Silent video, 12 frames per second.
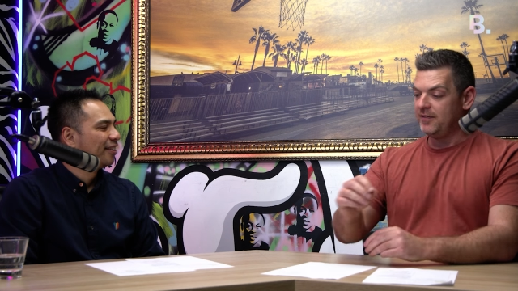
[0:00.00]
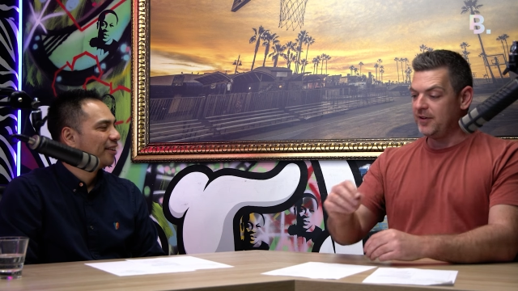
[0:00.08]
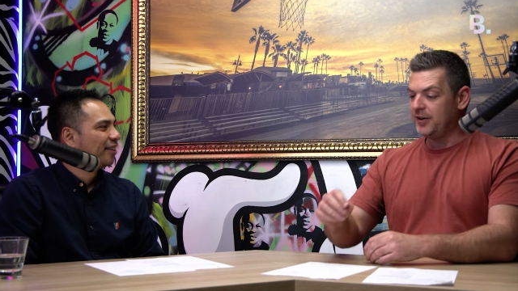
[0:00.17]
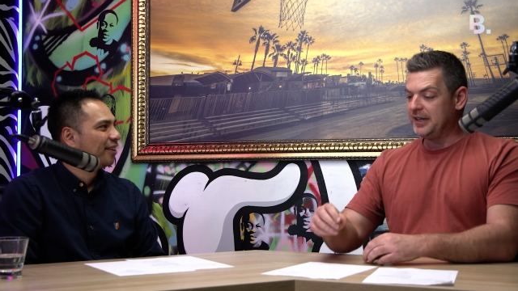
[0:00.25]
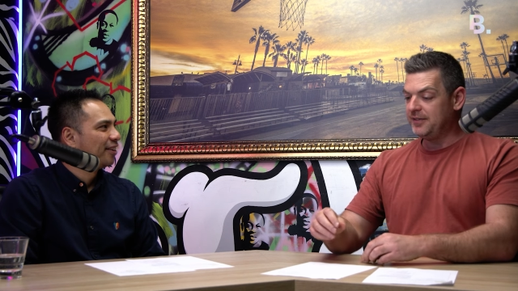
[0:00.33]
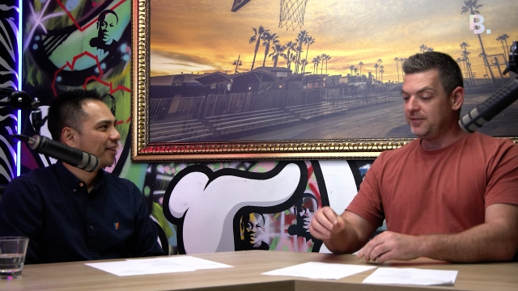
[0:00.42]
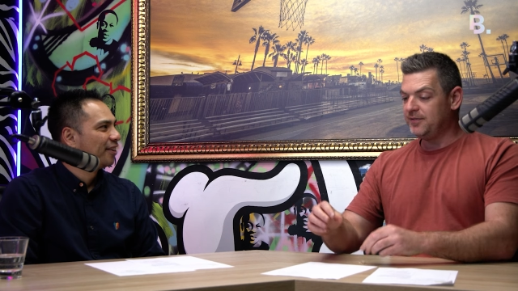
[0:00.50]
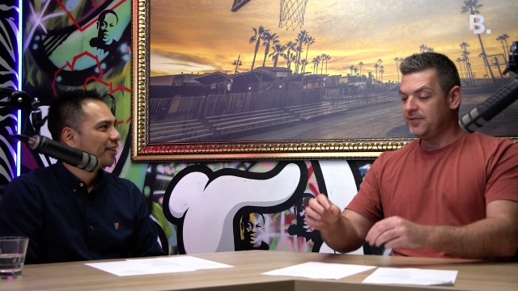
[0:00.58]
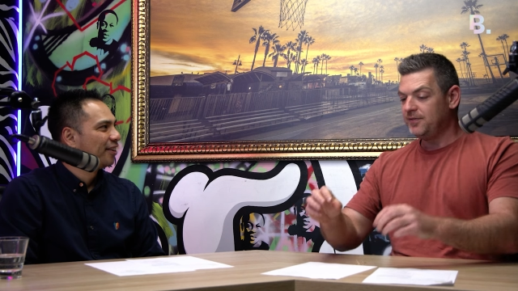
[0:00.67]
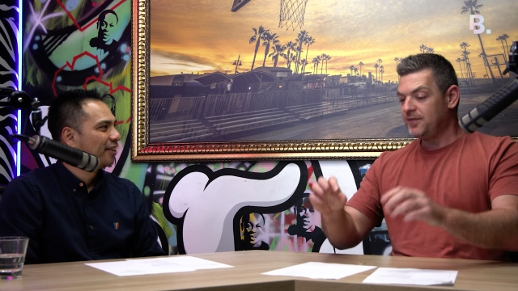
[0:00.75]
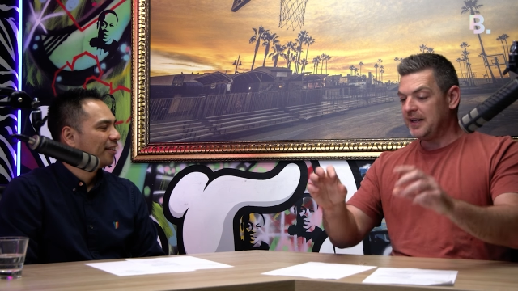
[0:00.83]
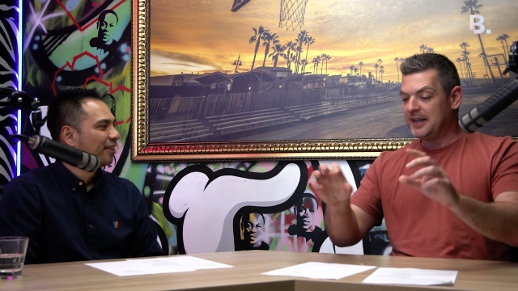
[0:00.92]
Speaker 1: very
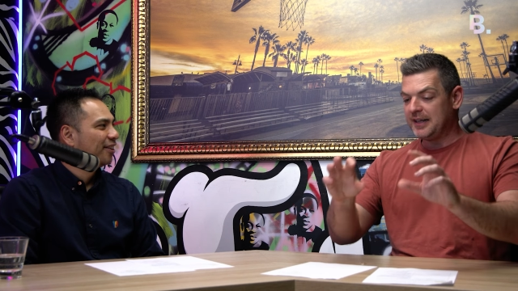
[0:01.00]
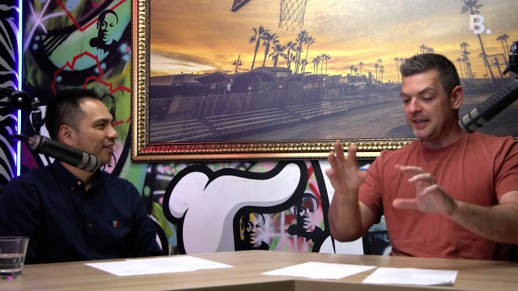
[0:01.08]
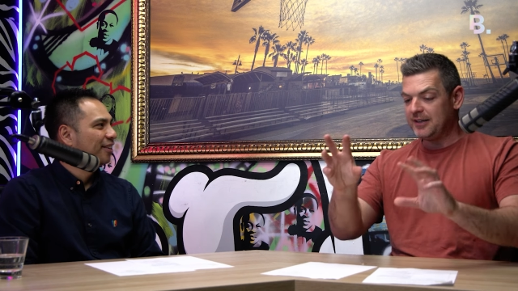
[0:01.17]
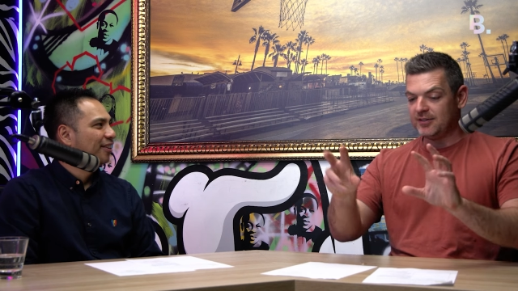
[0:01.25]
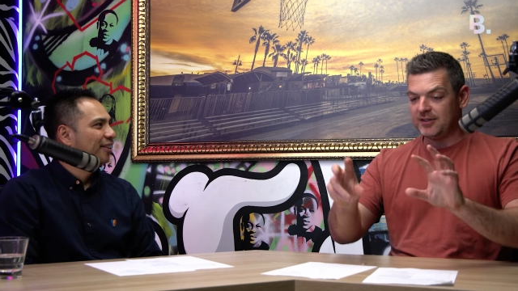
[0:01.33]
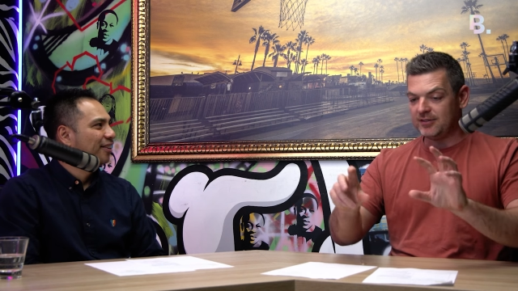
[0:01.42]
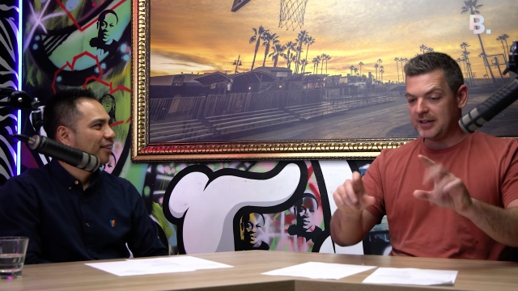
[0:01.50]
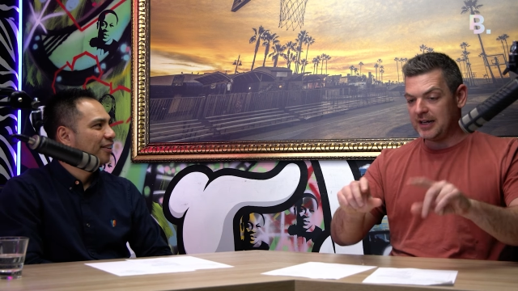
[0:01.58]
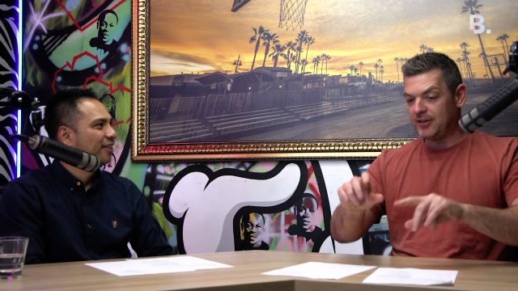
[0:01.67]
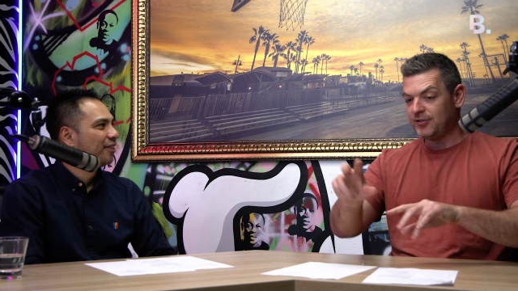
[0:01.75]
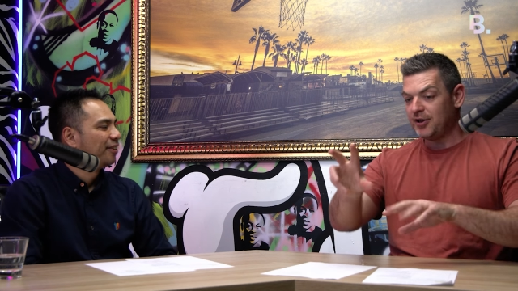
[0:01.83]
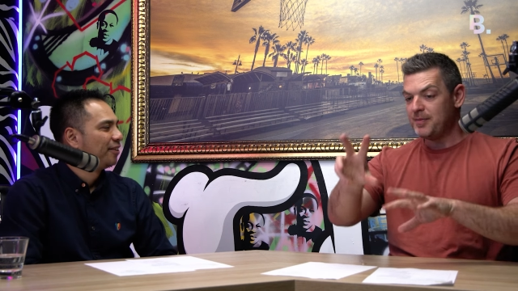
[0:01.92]
thickly because there's
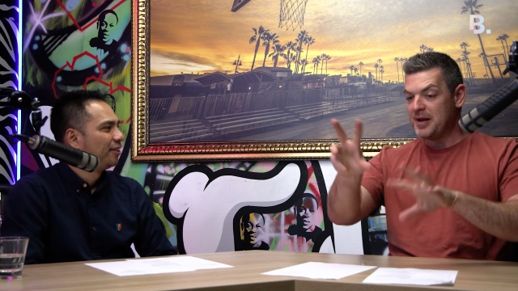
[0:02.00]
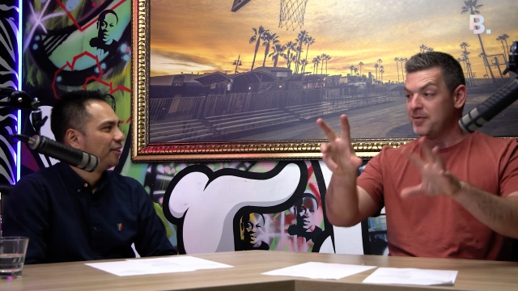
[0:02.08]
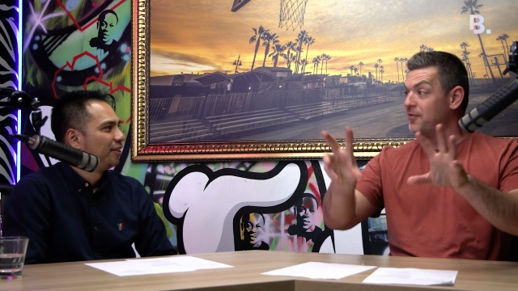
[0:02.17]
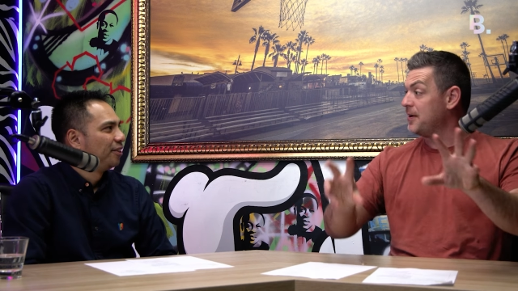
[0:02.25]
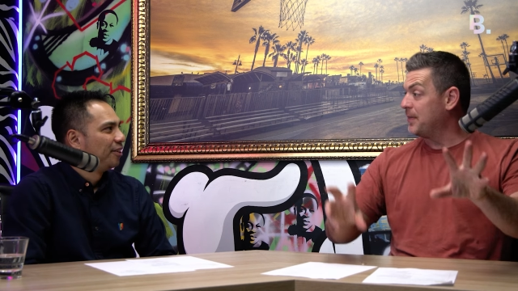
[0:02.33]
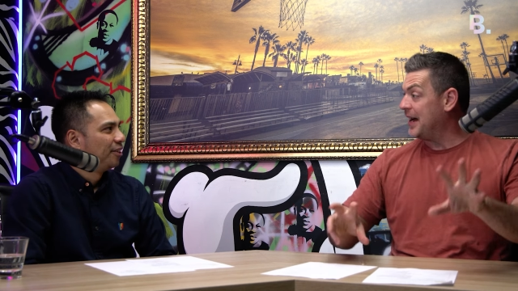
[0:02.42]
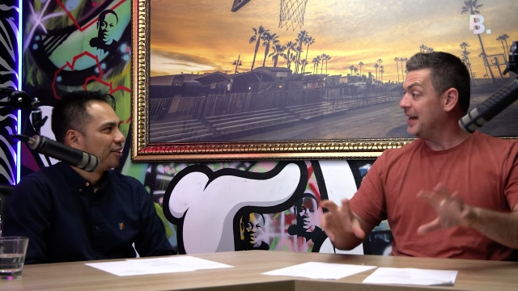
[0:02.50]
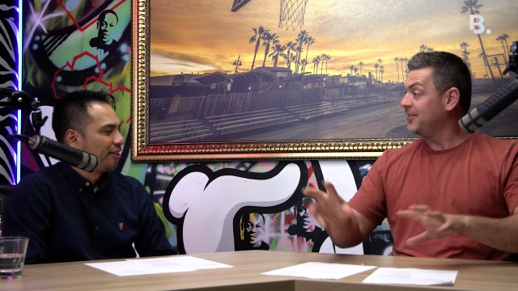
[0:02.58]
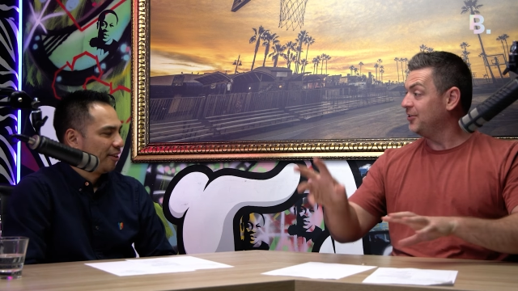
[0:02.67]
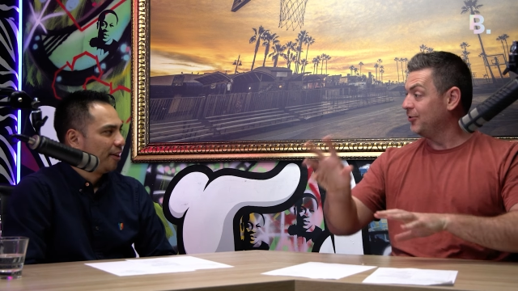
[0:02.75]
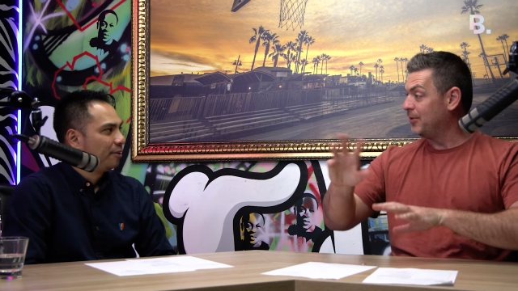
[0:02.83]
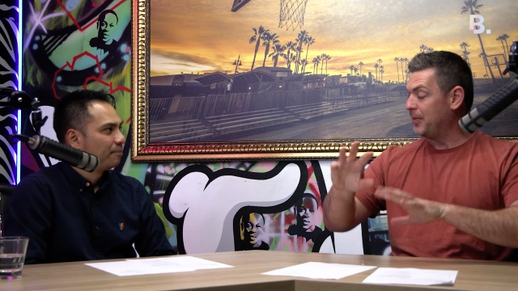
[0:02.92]
like so many moving
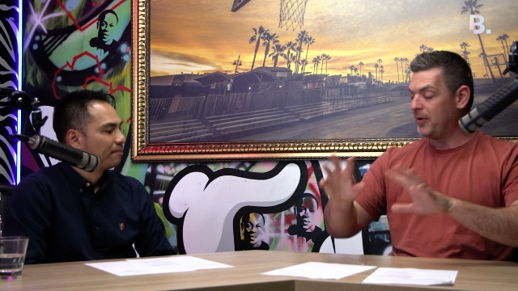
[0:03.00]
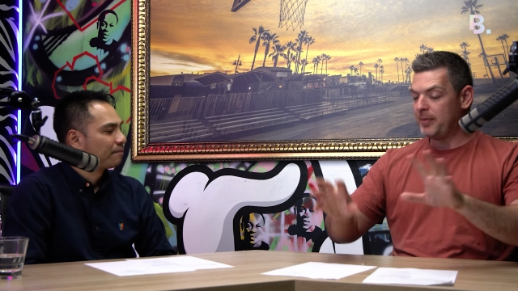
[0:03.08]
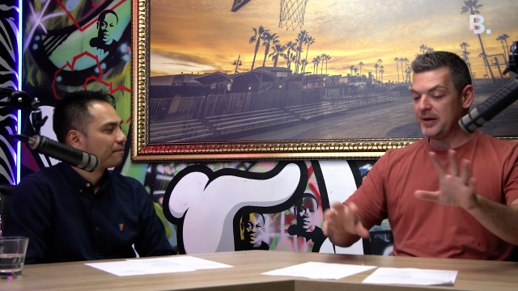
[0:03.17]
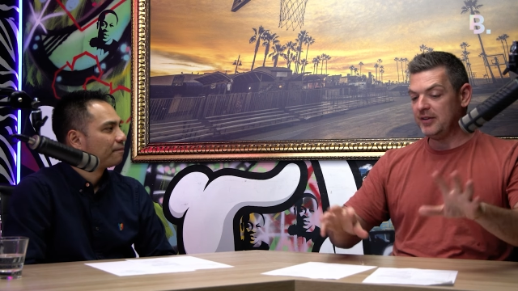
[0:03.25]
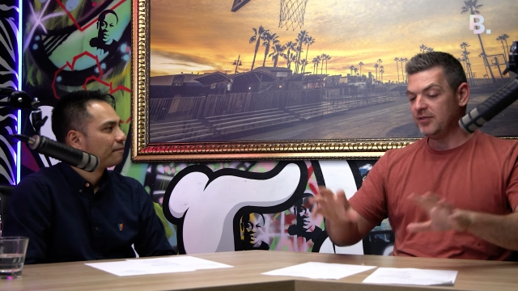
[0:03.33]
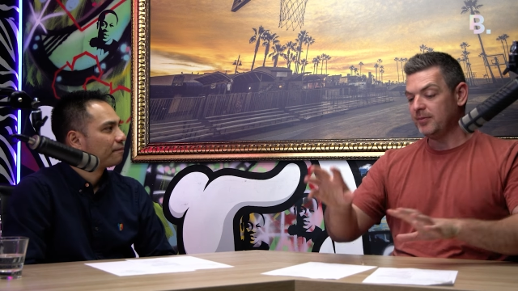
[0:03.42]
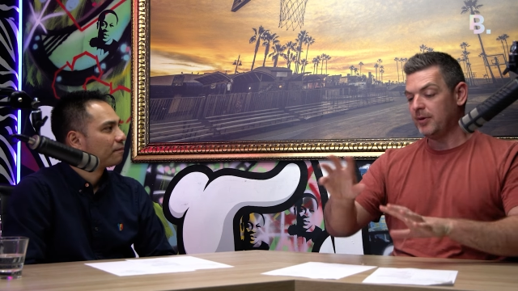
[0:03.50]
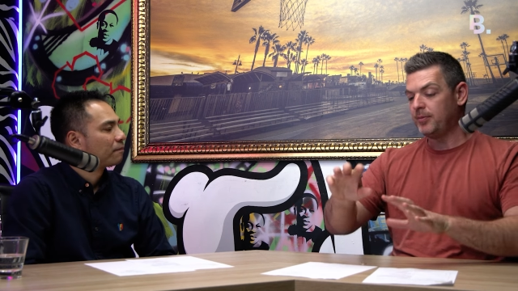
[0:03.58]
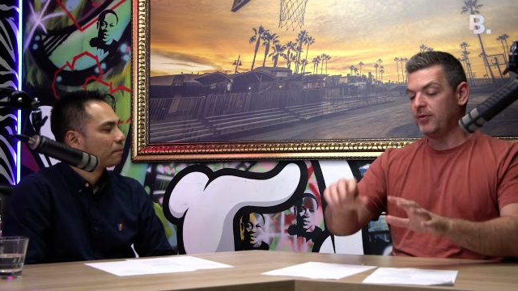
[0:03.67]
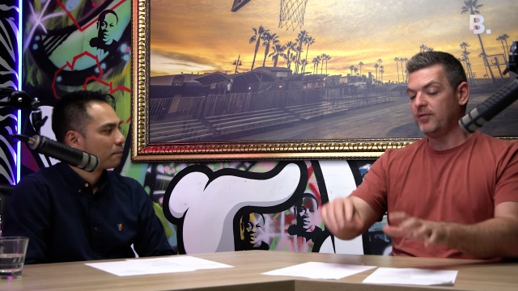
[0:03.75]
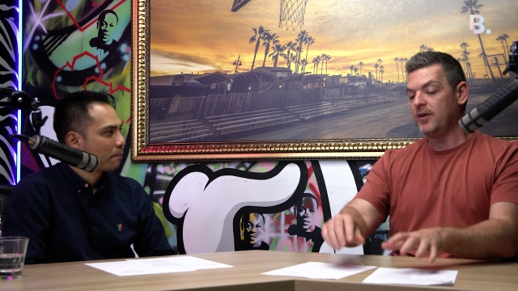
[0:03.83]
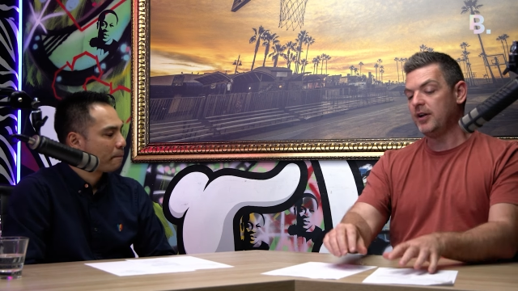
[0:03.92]
parts in yeah. my properties and my
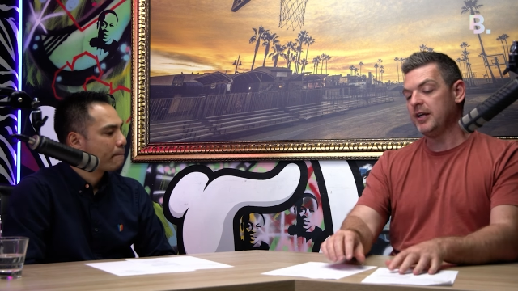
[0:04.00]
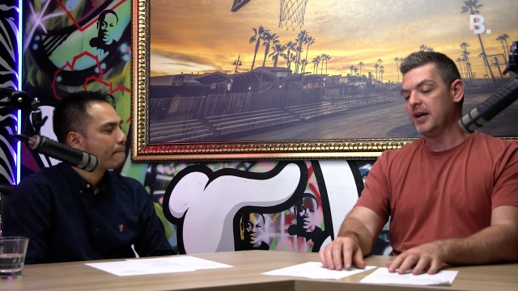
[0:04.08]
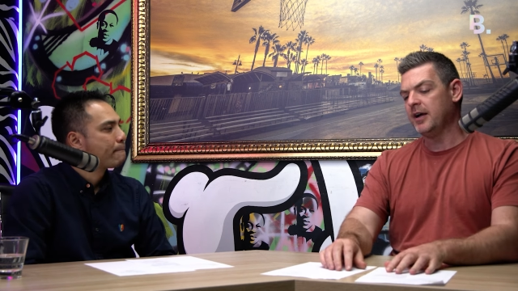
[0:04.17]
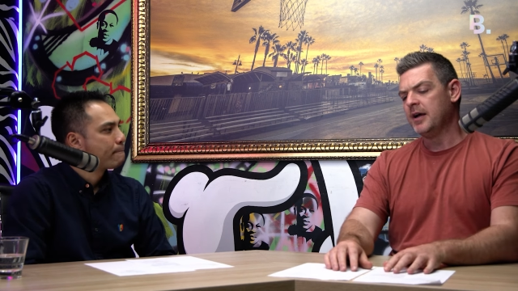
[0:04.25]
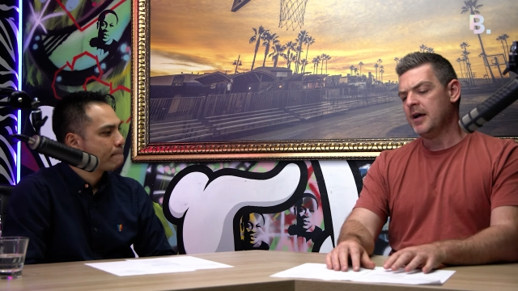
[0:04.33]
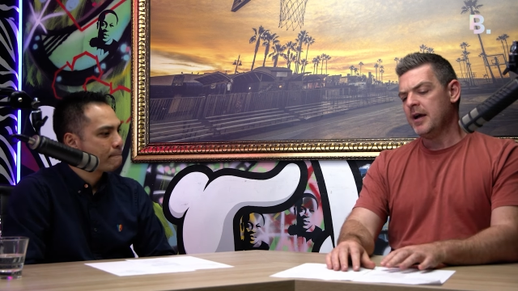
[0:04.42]
portfolio.